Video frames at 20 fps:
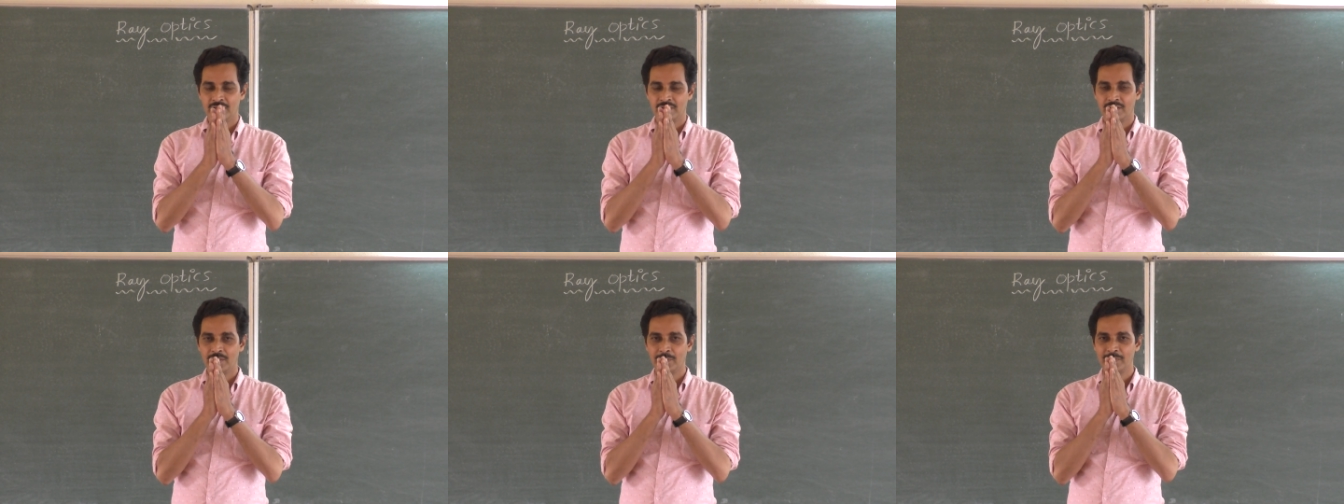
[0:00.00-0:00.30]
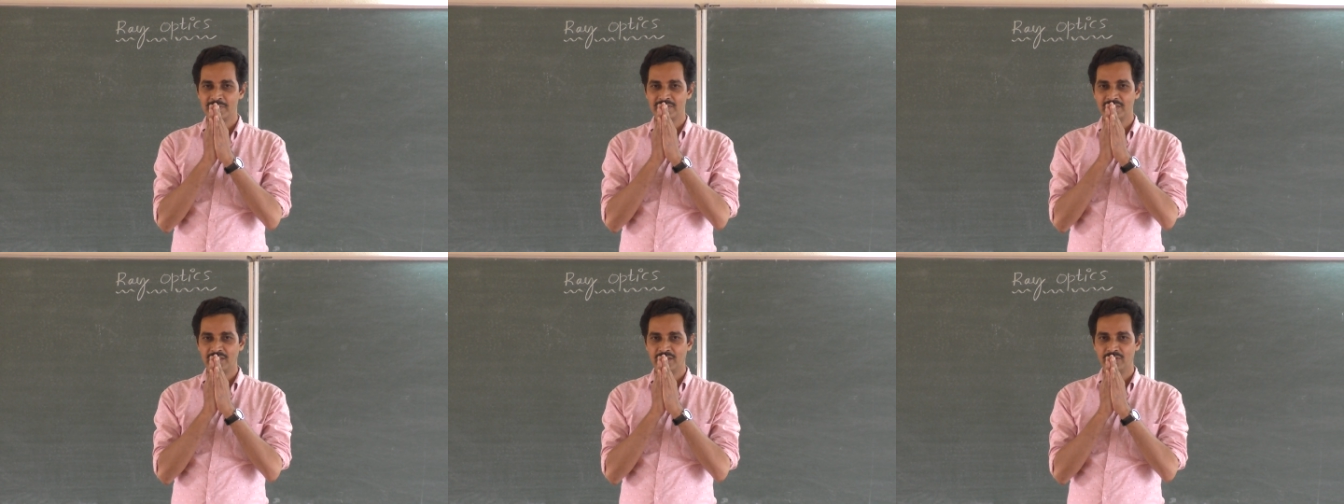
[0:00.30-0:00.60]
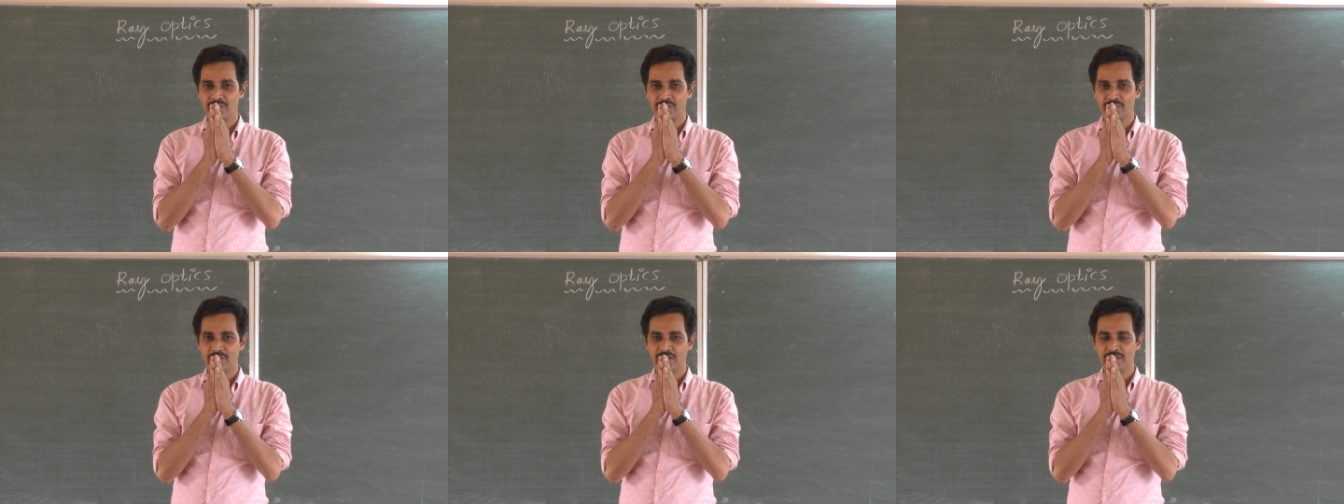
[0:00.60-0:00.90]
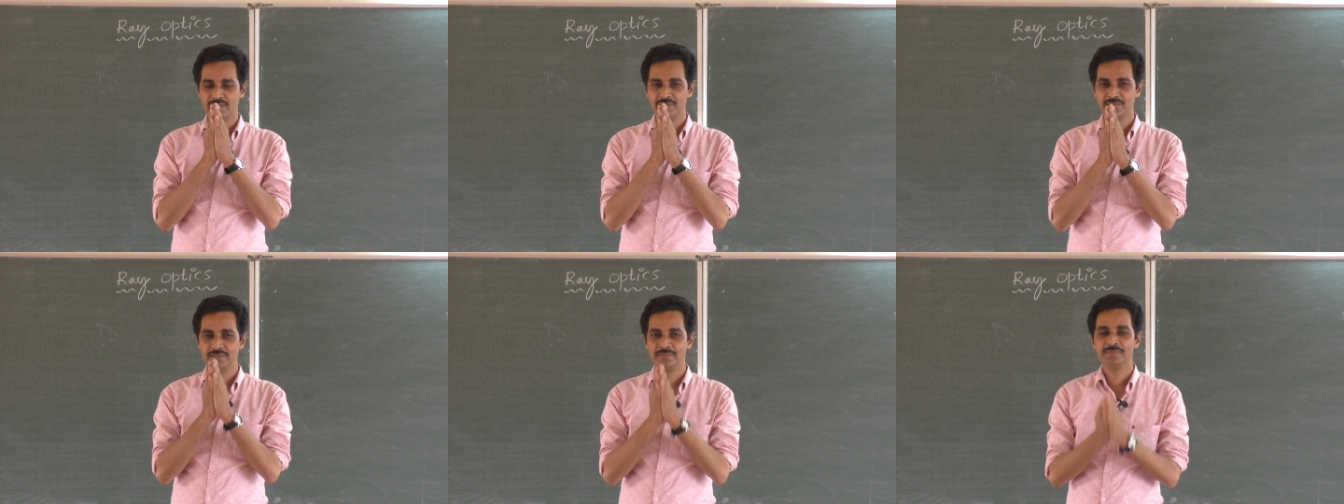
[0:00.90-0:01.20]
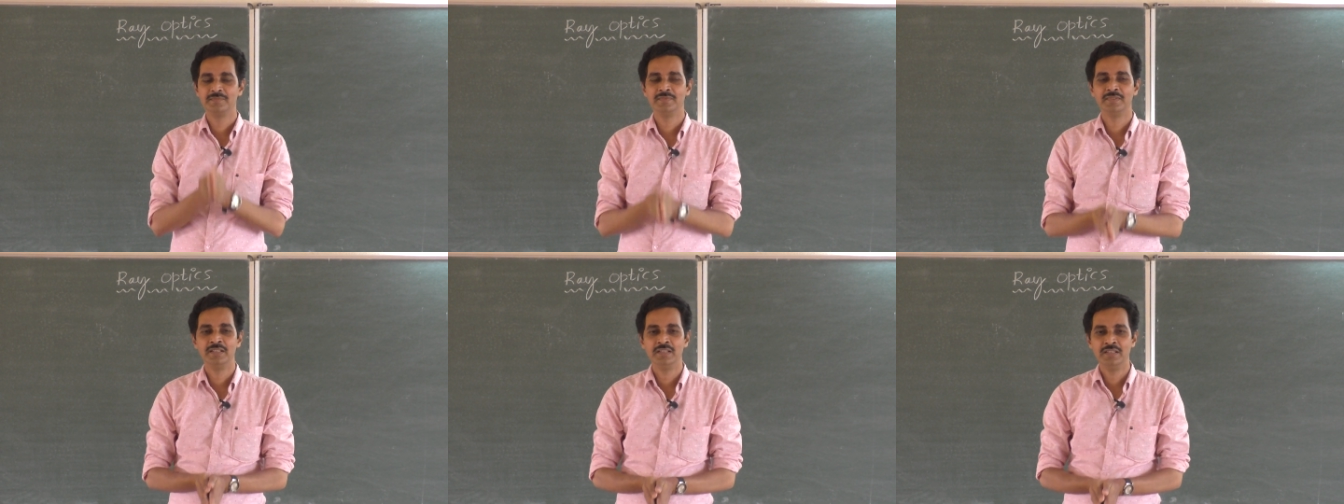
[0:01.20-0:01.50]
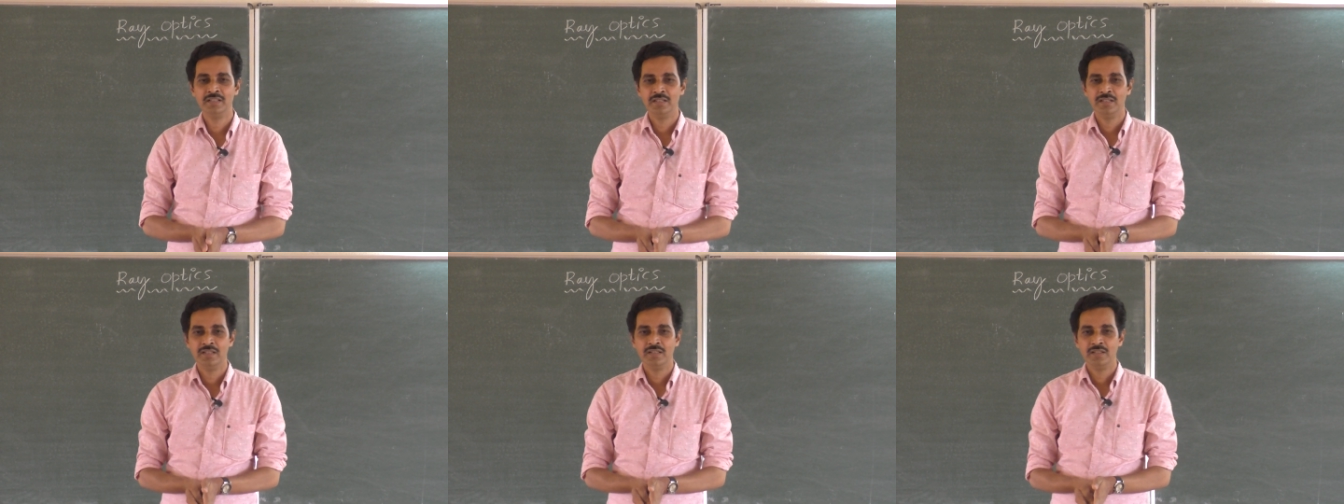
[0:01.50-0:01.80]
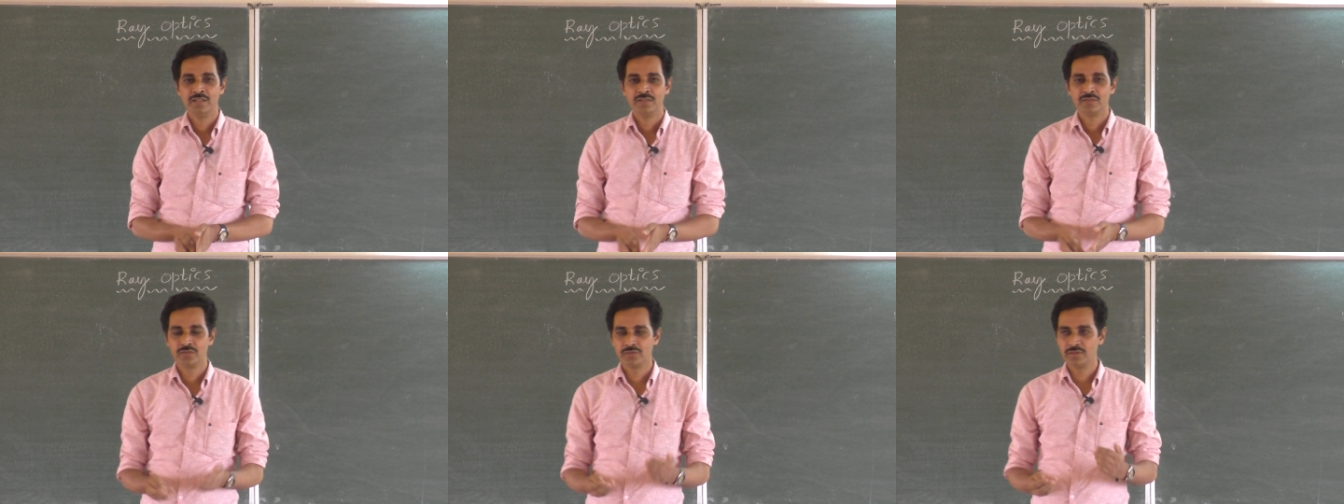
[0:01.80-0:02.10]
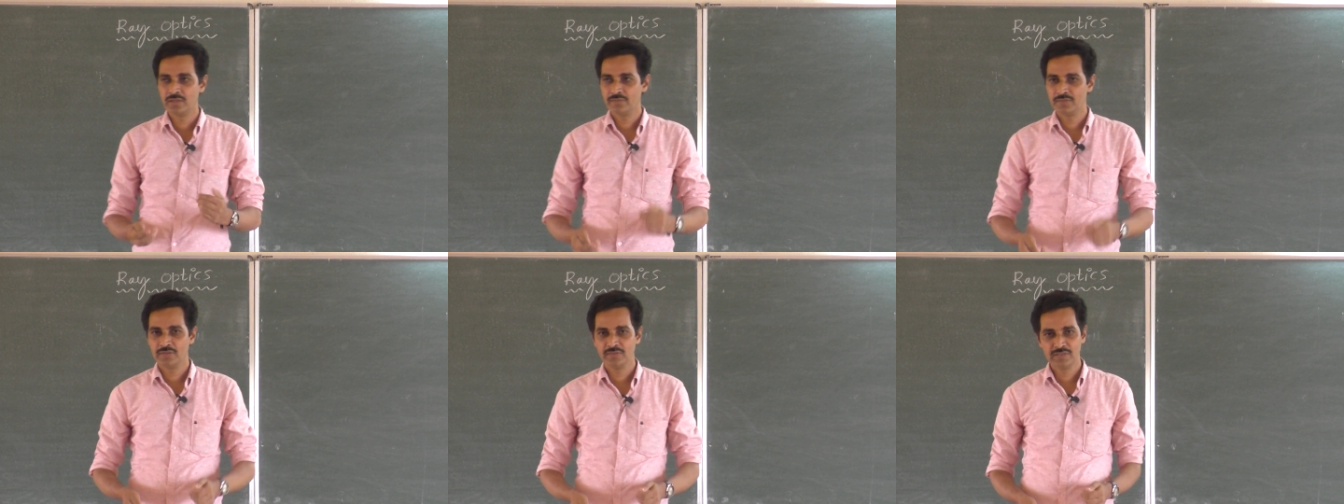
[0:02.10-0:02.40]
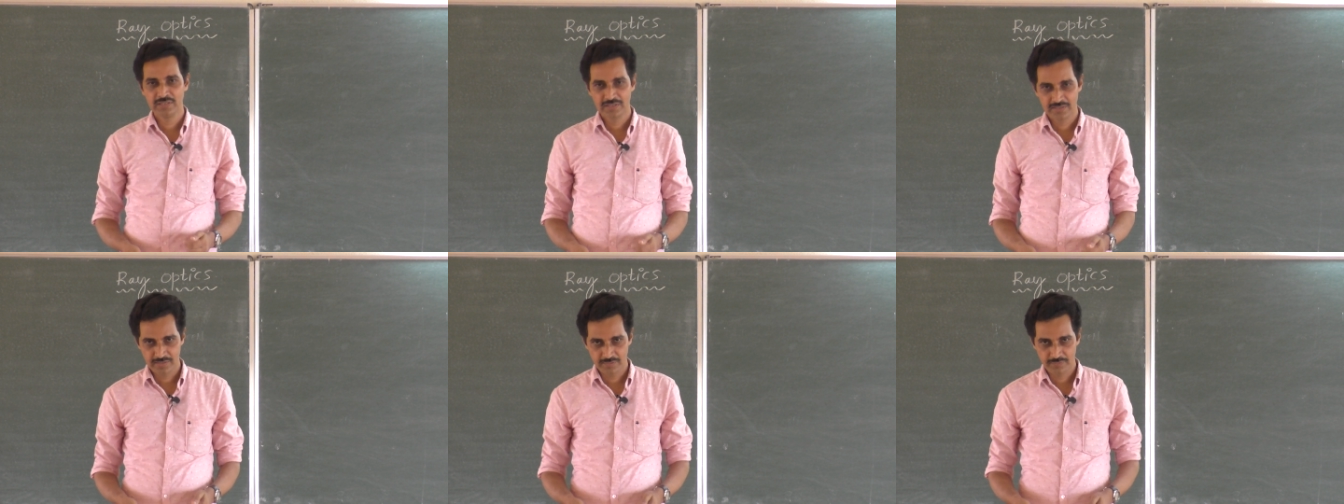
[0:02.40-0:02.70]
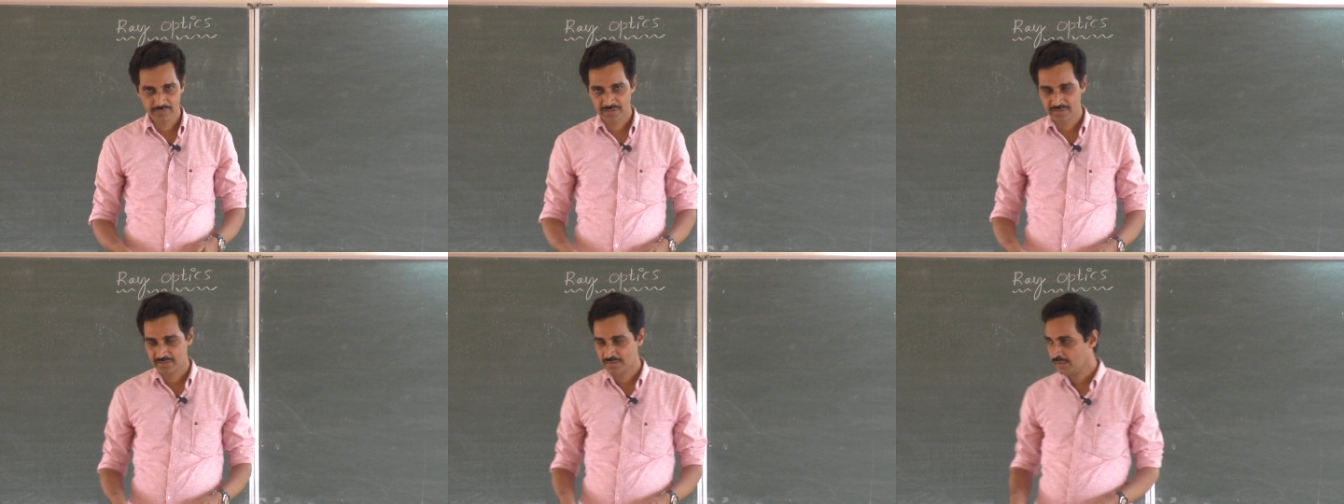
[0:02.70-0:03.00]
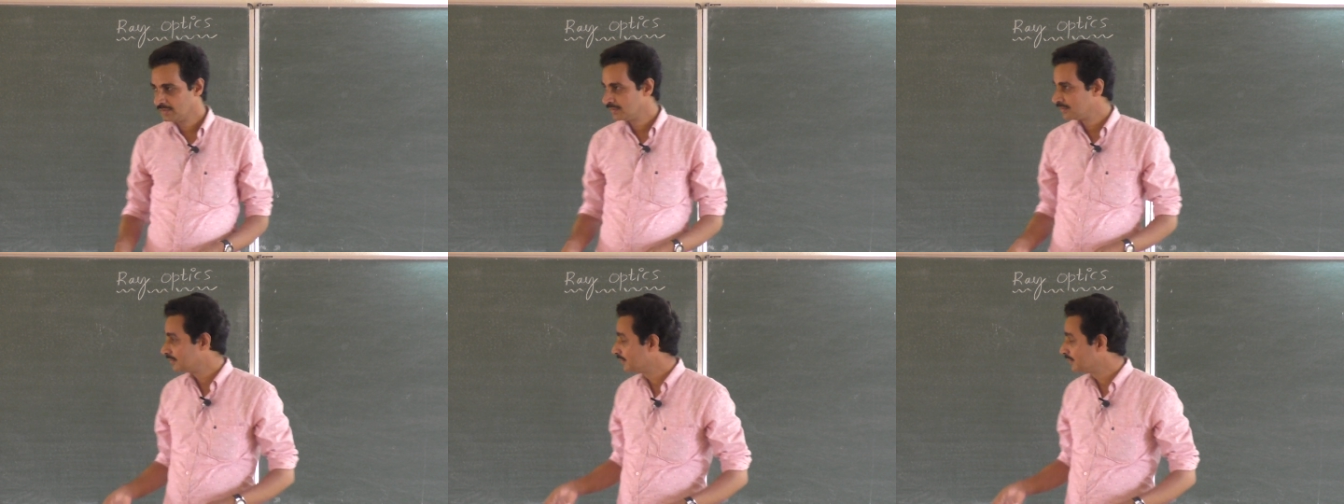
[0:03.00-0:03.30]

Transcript: Namaste everyone. Today we will deal with the